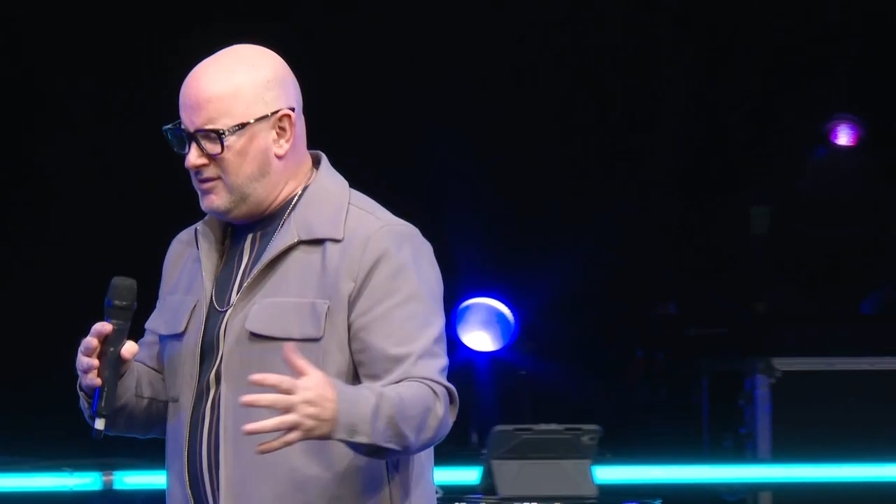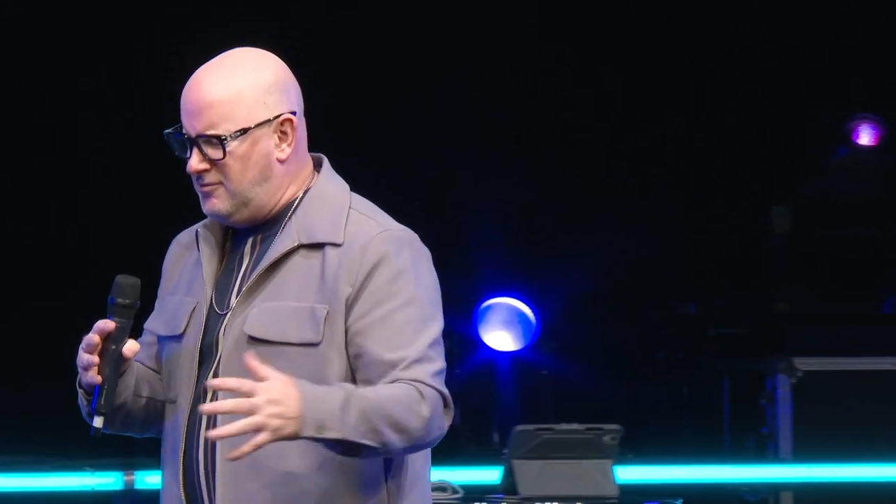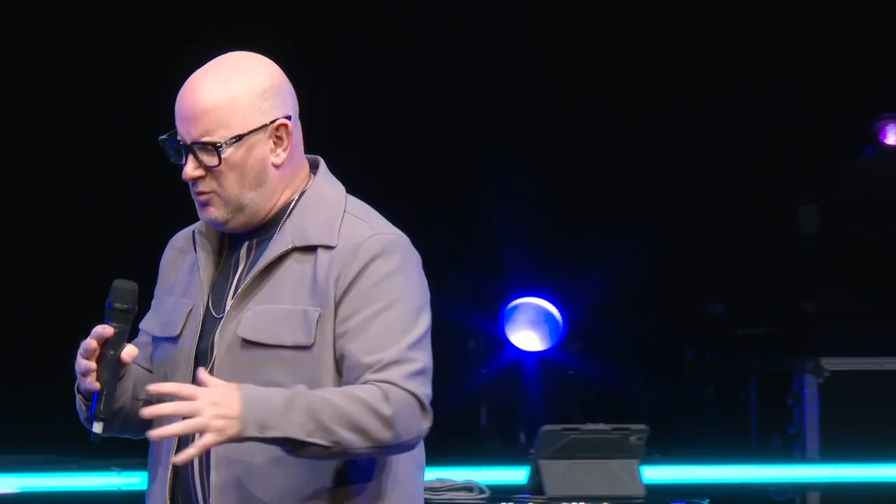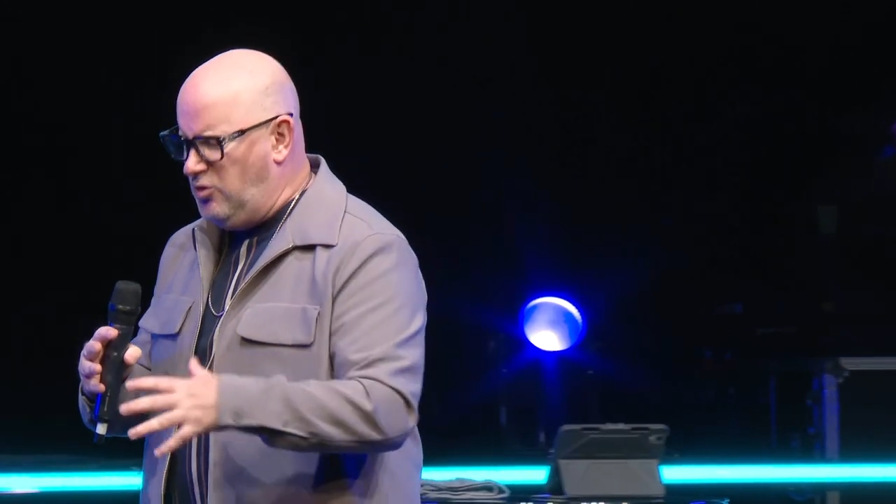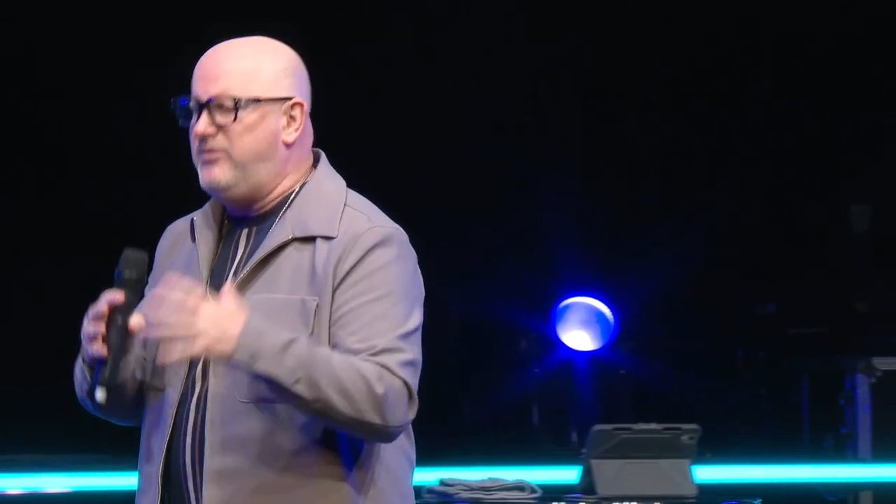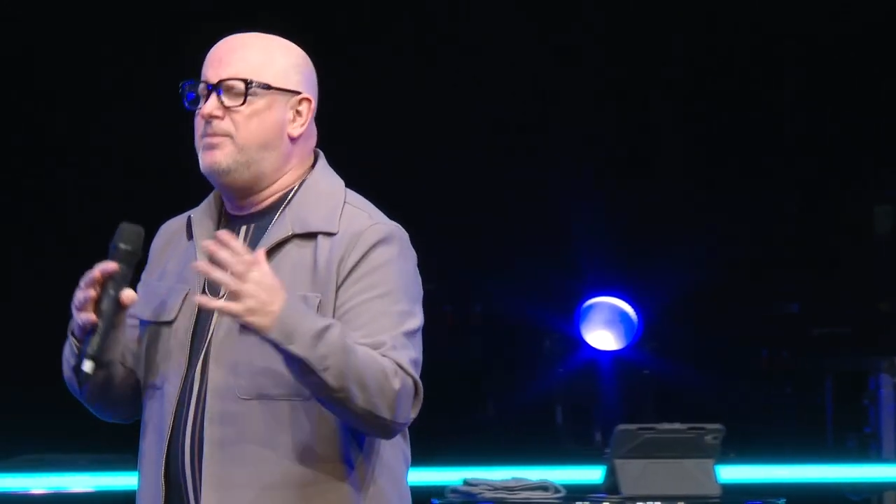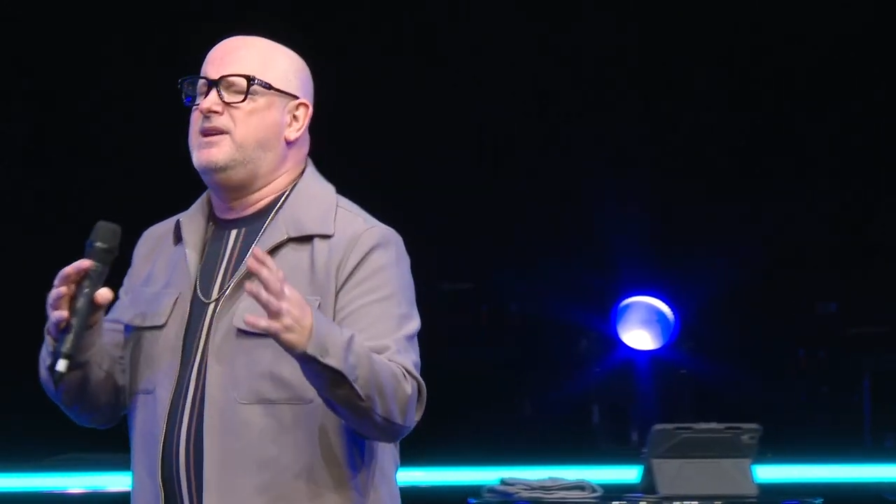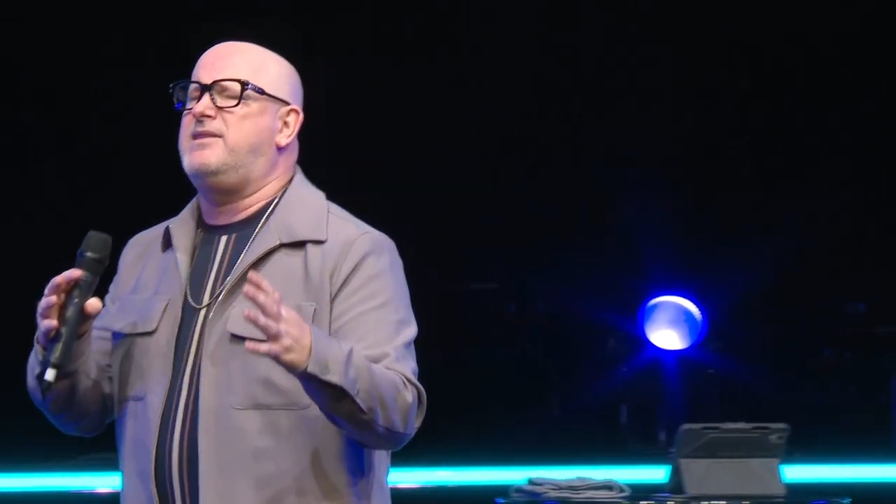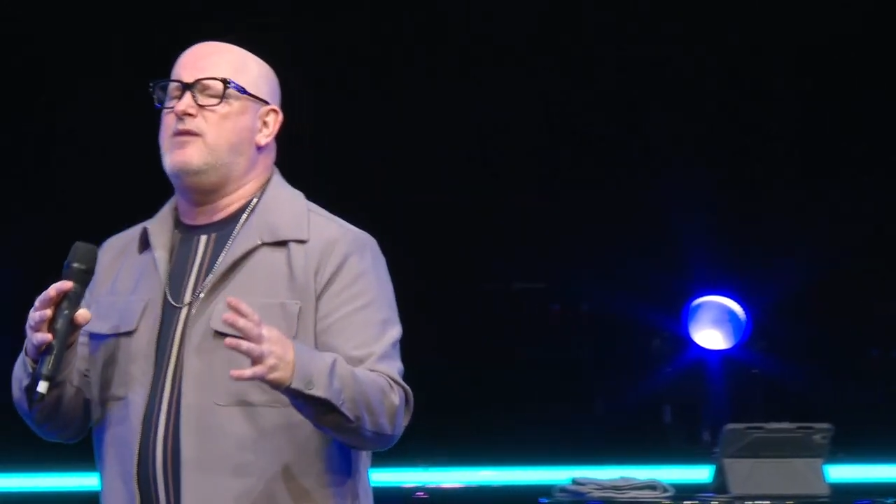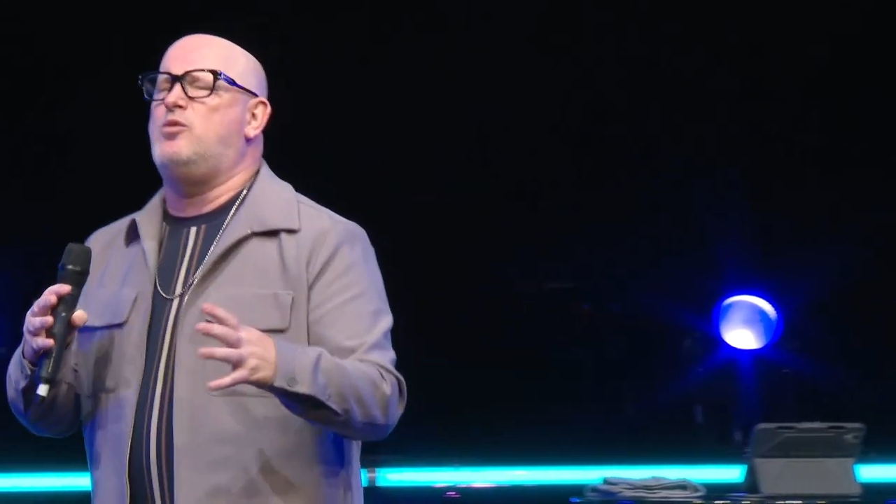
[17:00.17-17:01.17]
the
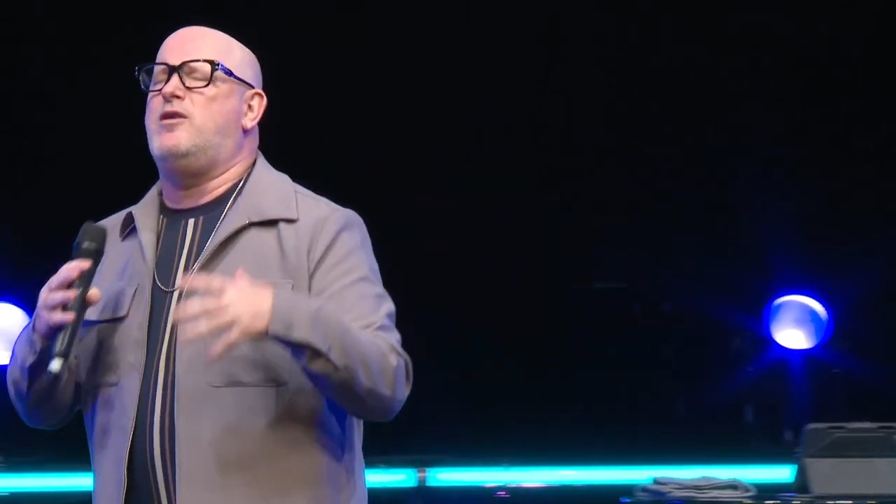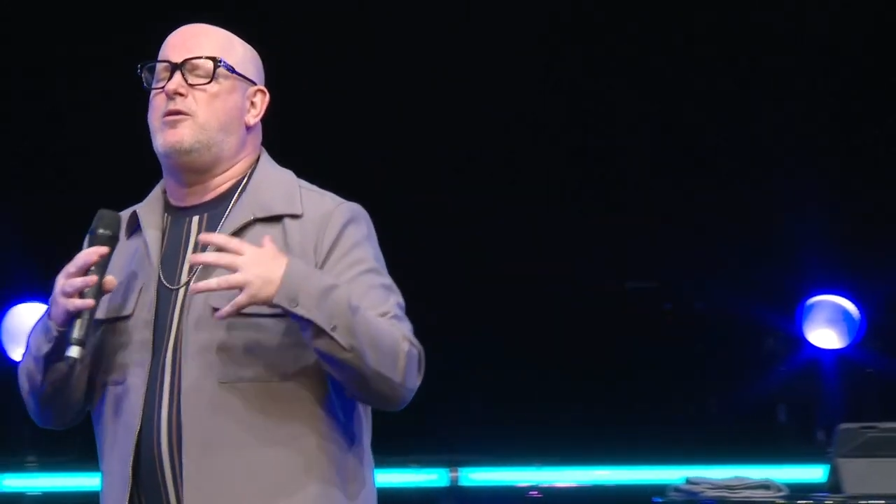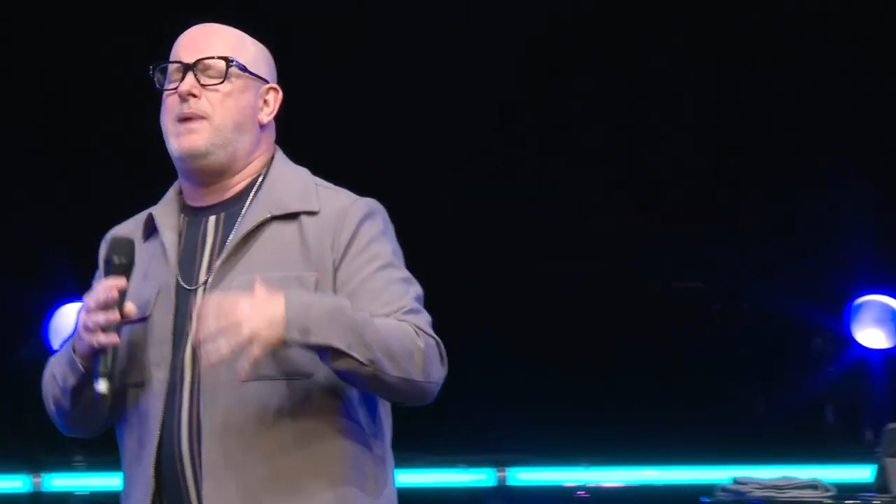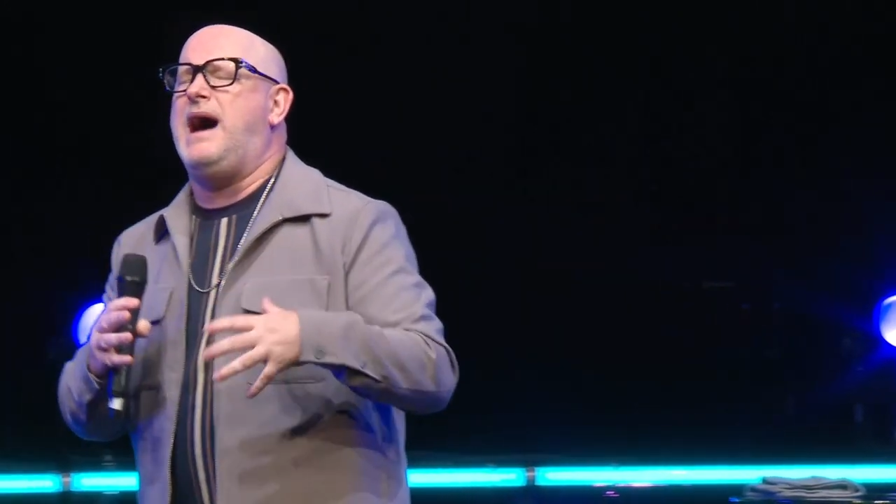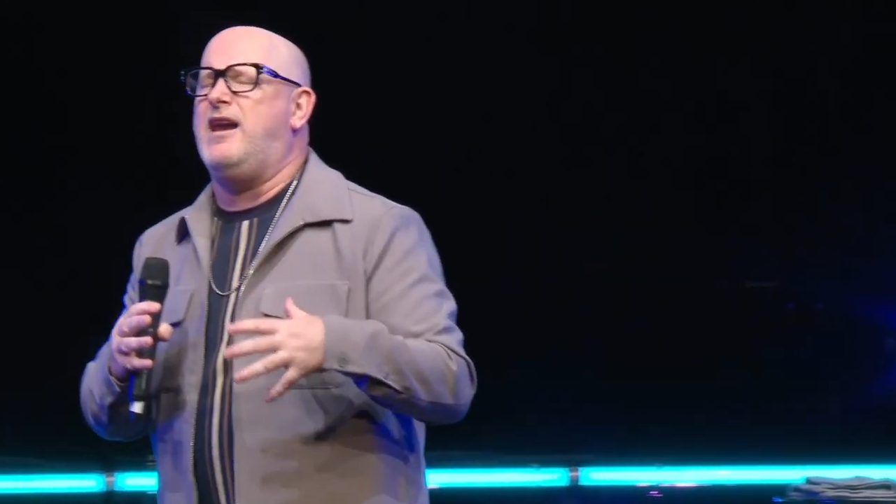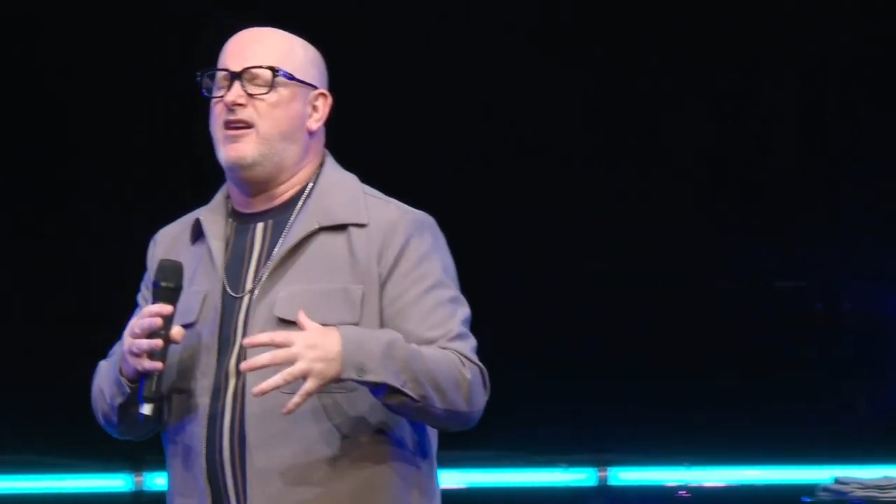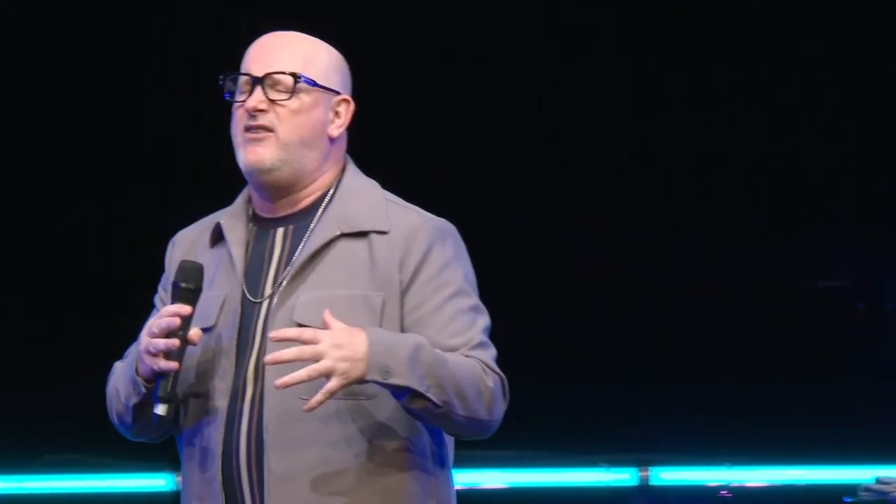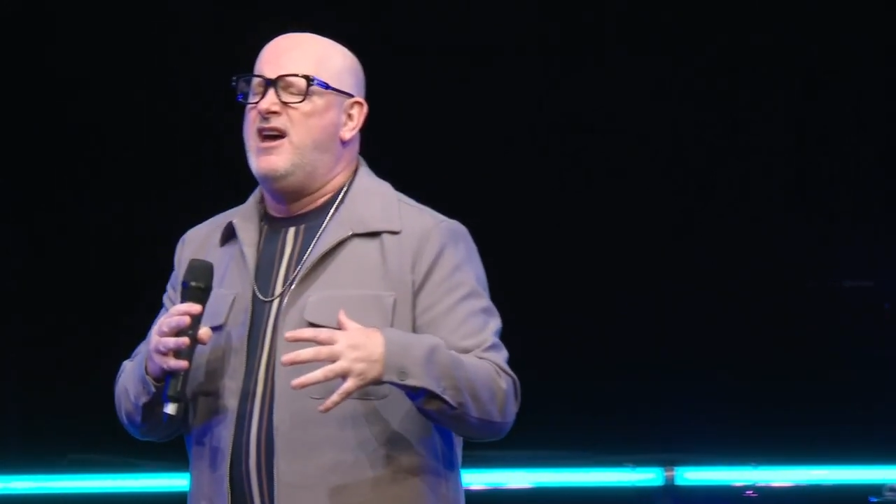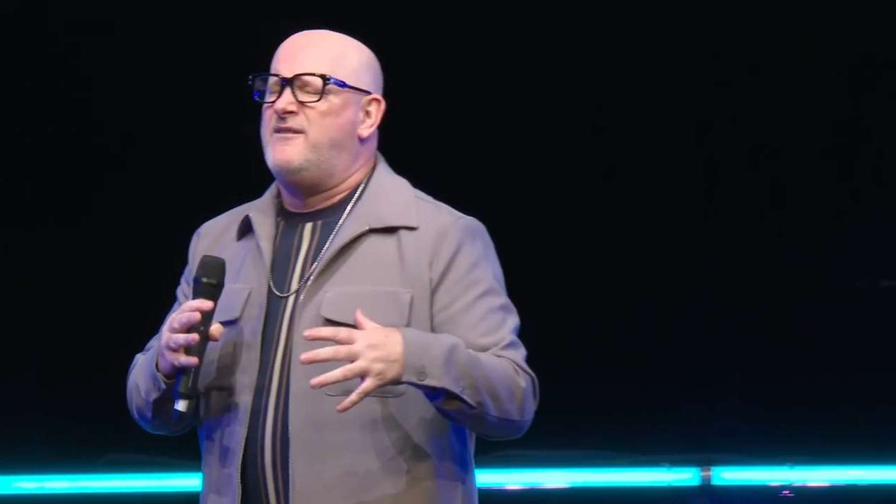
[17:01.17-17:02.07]
movement that we were a part of